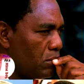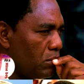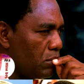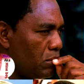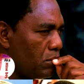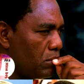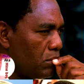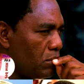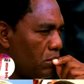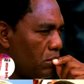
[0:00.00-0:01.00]

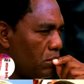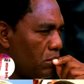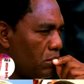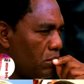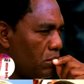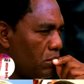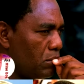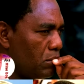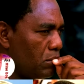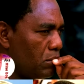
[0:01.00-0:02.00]

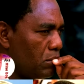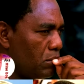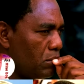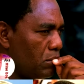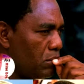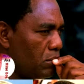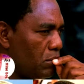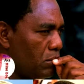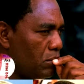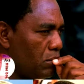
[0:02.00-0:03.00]

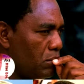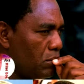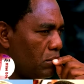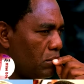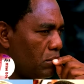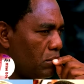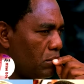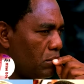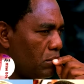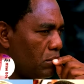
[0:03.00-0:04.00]

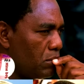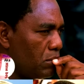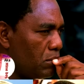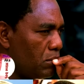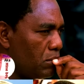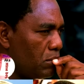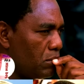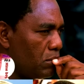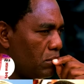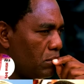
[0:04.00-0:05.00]

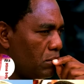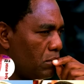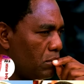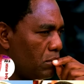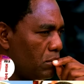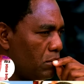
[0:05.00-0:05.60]
This person isn't speaking.